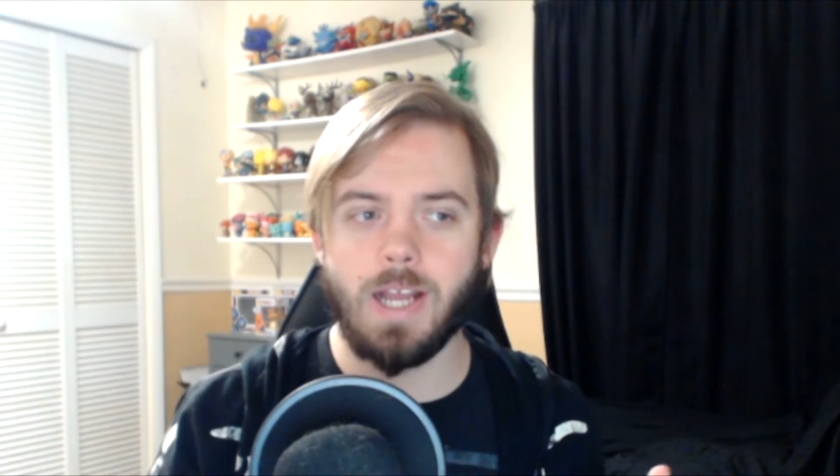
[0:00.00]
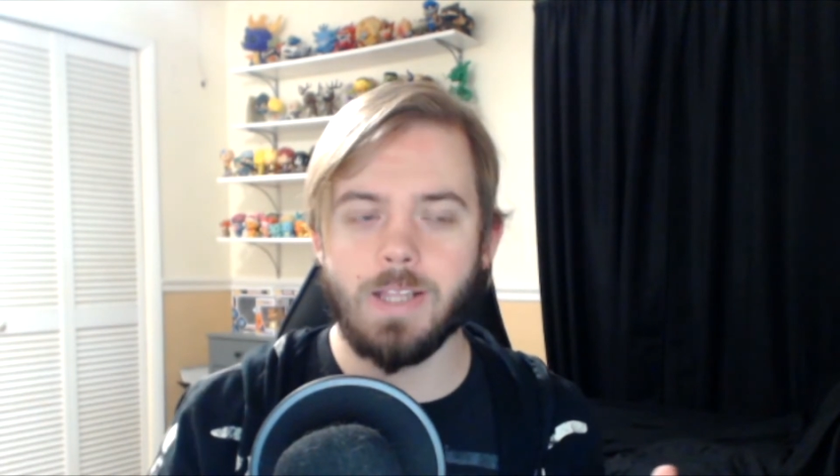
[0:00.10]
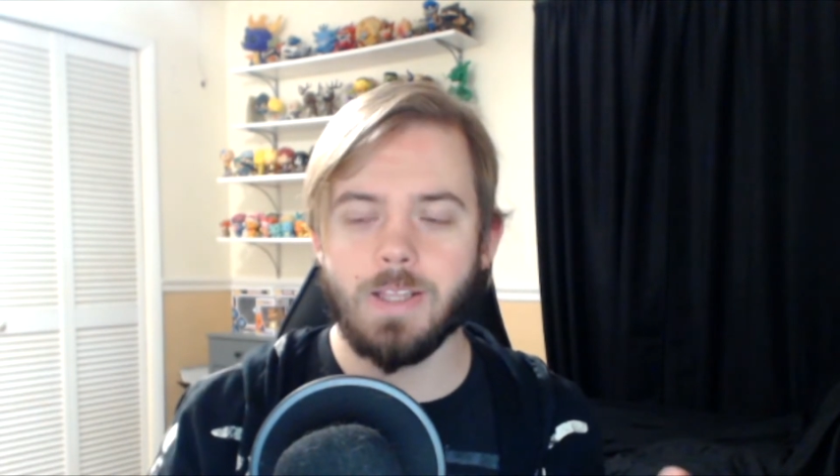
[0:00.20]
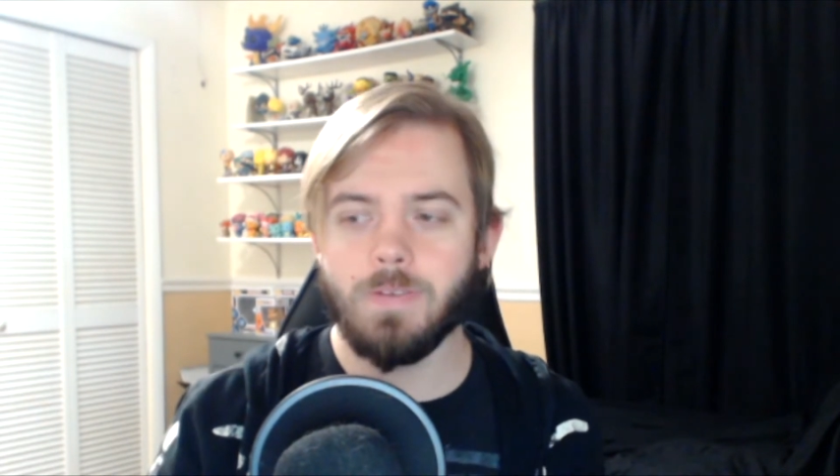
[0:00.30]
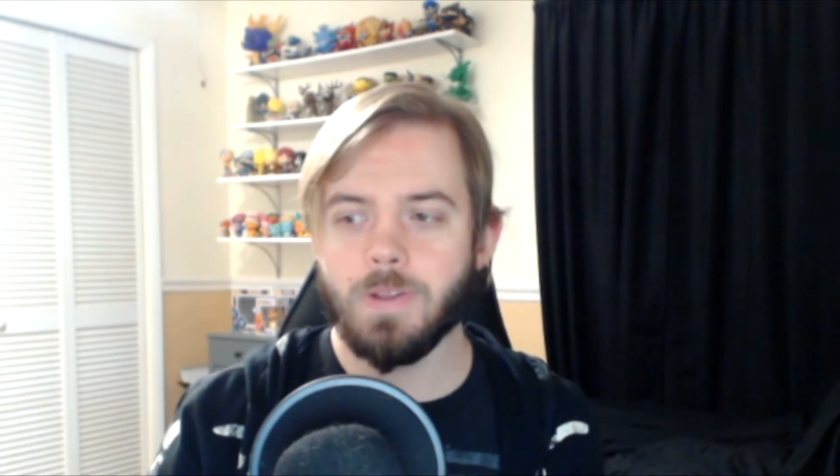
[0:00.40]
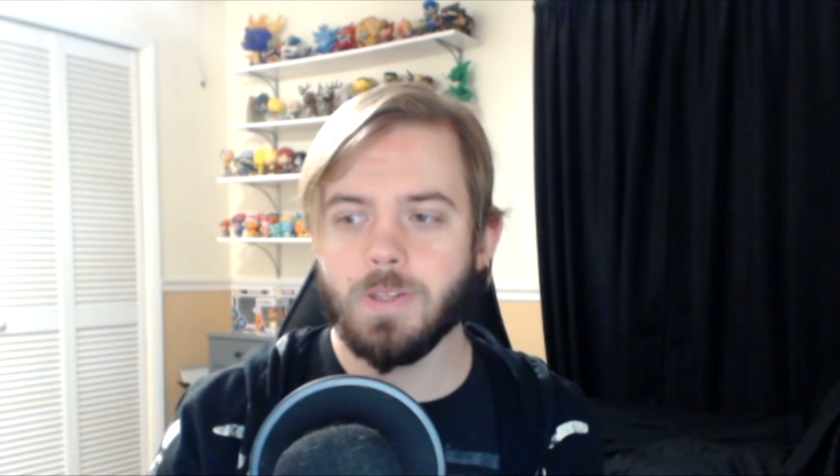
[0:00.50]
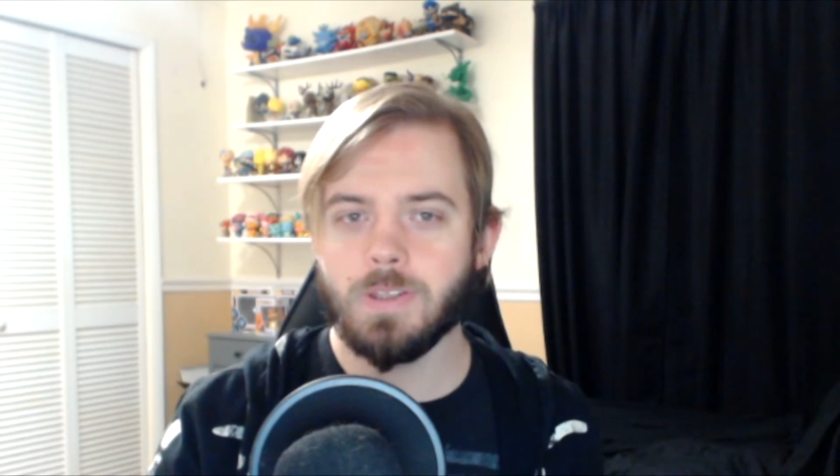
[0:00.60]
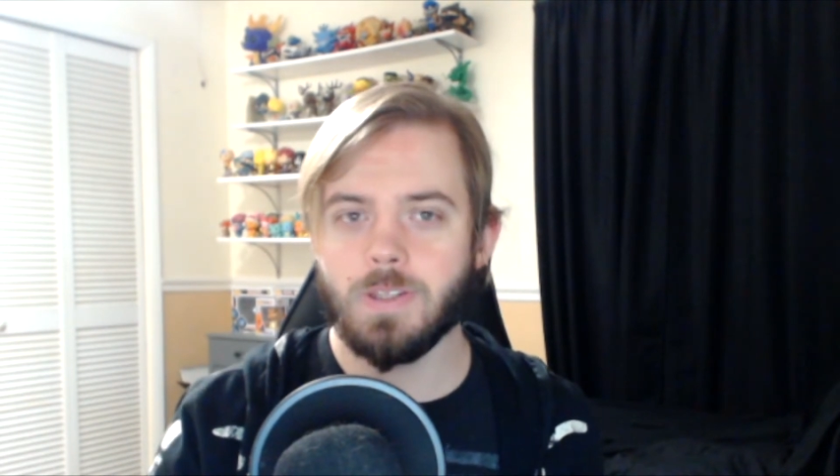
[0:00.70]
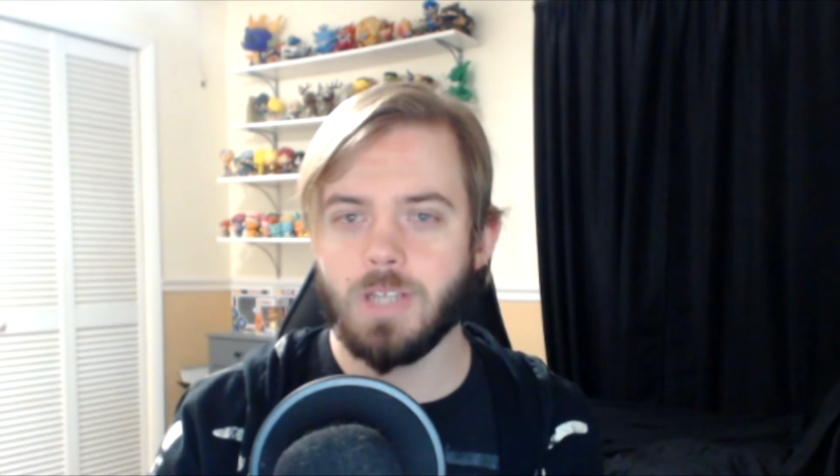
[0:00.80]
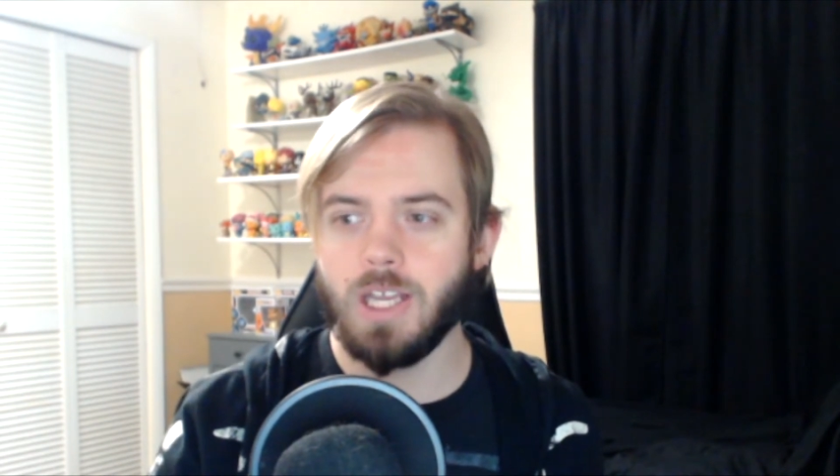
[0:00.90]
I love how
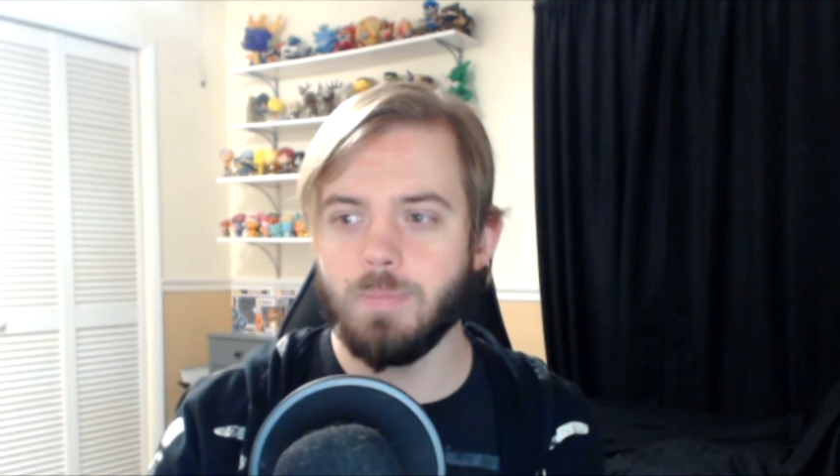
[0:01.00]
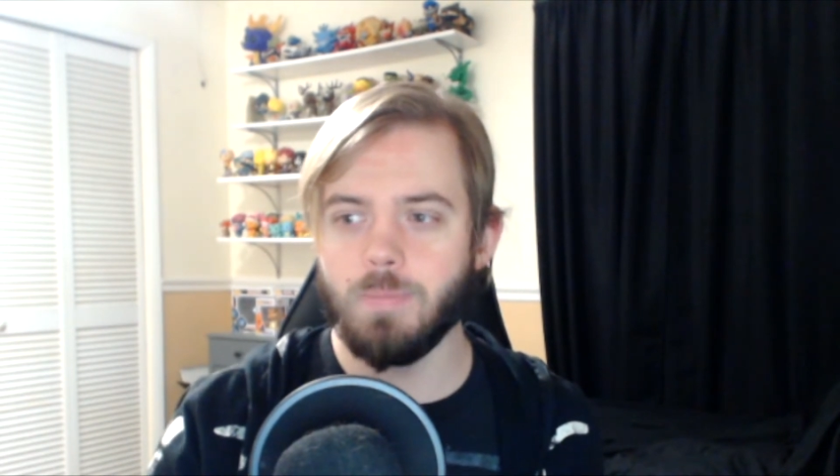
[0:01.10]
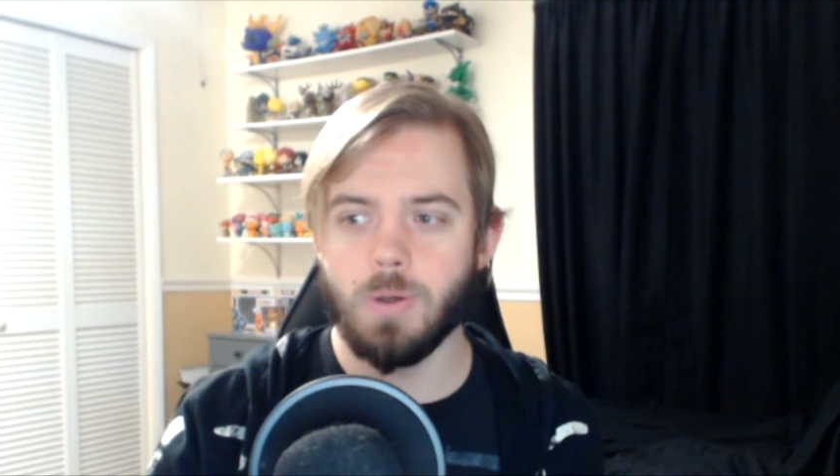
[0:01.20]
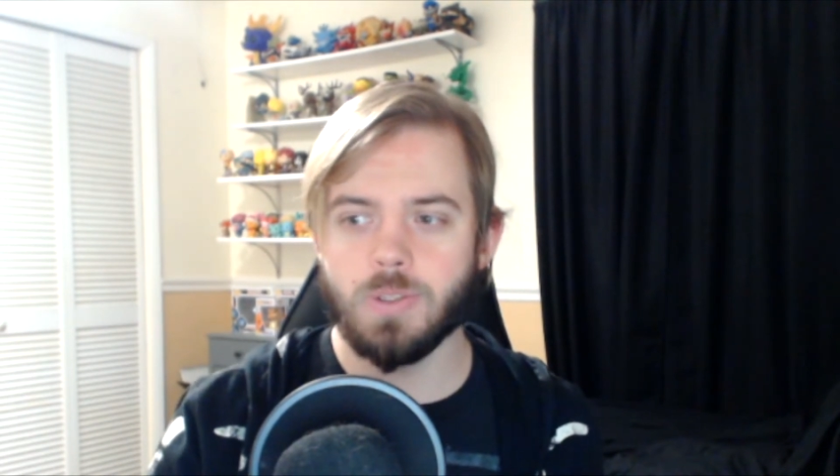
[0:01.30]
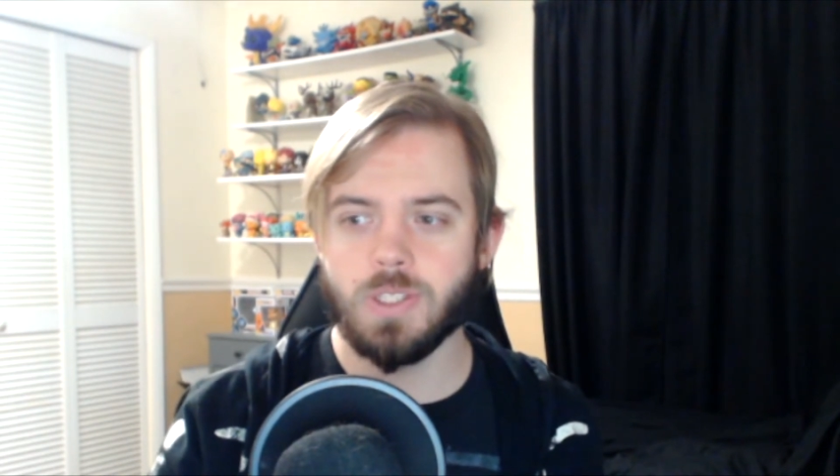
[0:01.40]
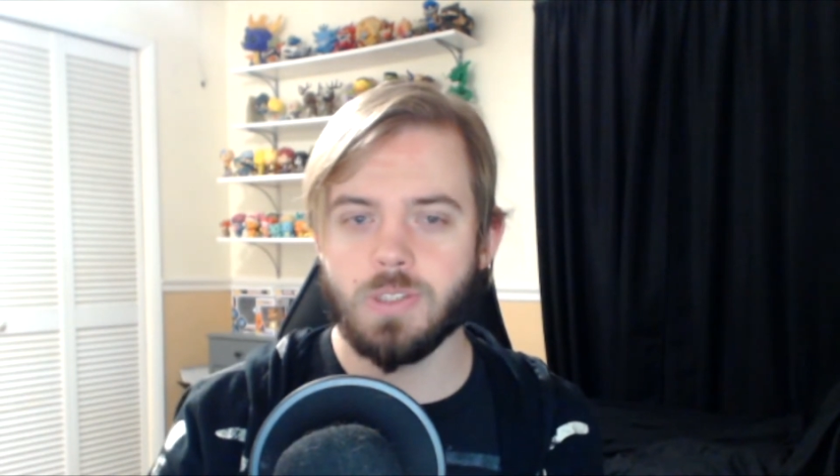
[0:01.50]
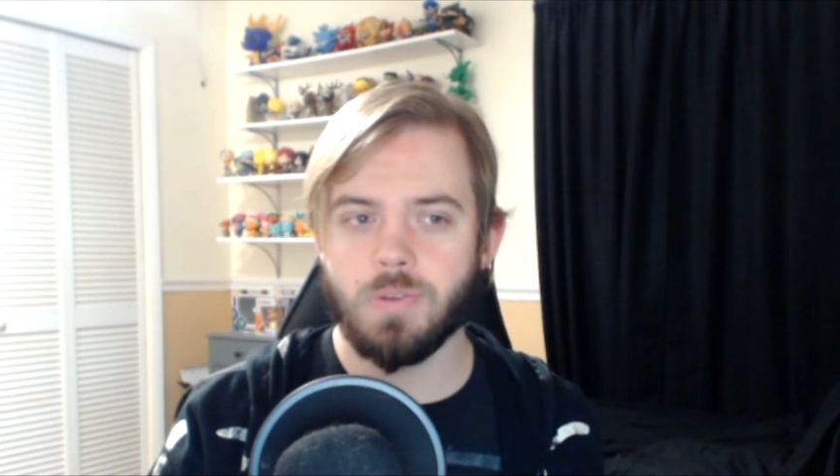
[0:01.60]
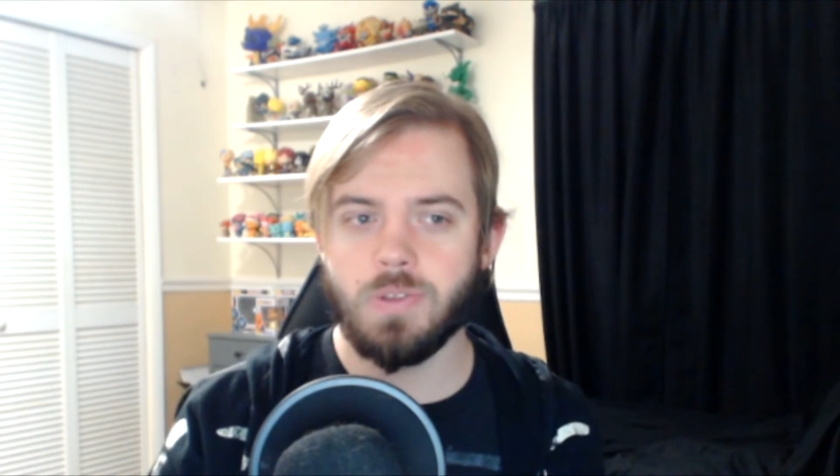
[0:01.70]
like they're kind of motorcycle